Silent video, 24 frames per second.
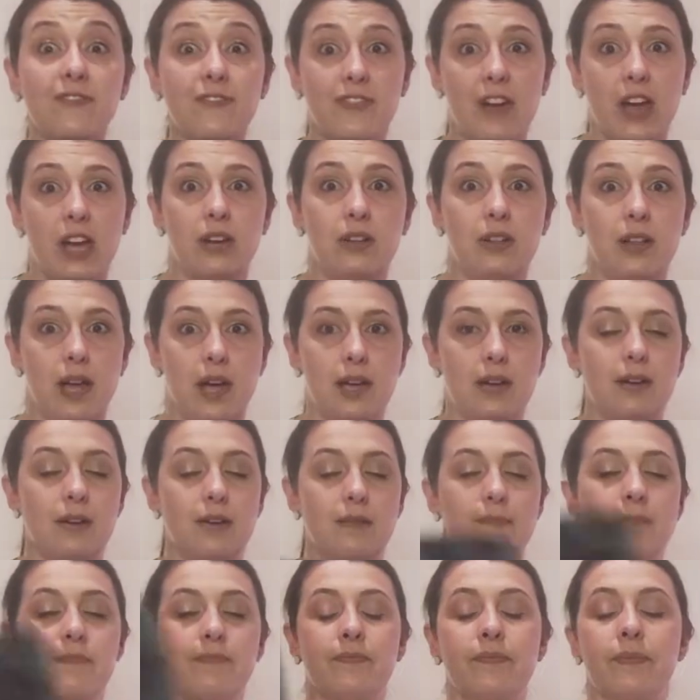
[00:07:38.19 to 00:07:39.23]
and final
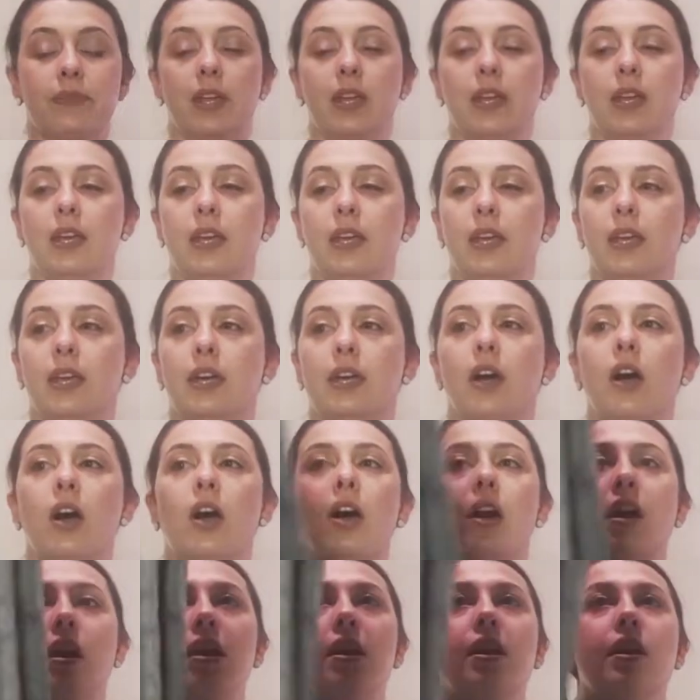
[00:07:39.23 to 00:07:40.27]
item
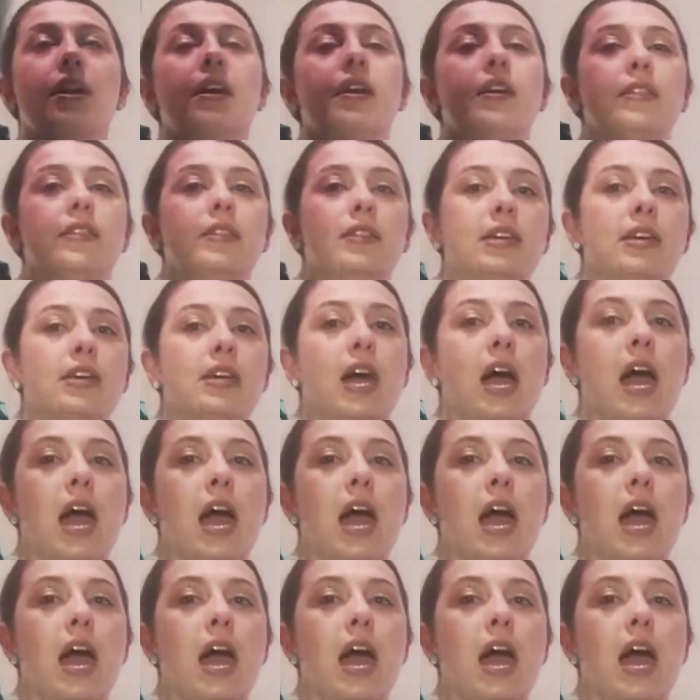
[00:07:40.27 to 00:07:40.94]
are the